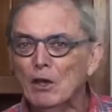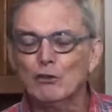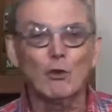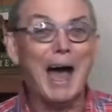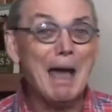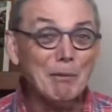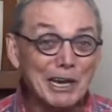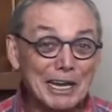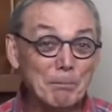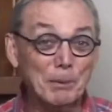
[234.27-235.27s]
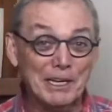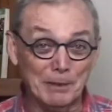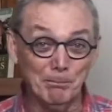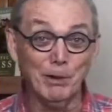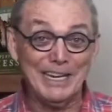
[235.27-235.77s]
So I'm limping
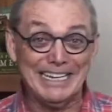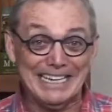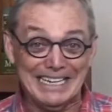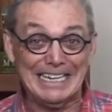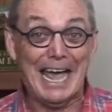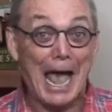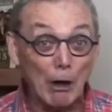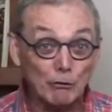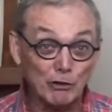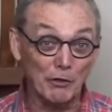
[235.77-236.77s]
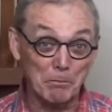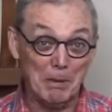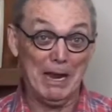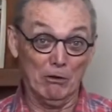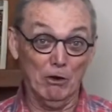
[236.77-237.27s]
and bleeding out to the
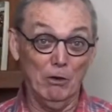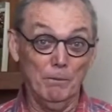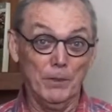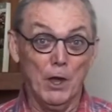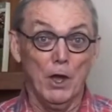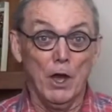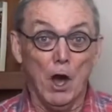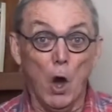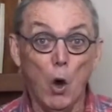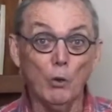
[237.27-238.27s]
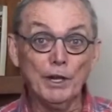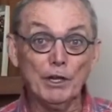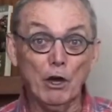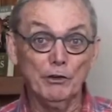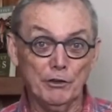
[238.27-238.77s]
barrel,
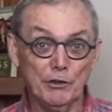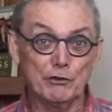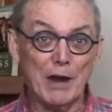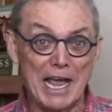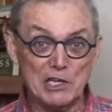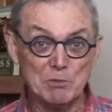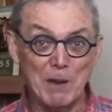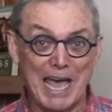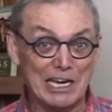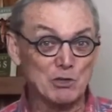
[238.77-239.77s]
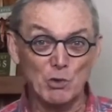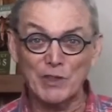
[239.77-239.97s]
holding onto the trash bags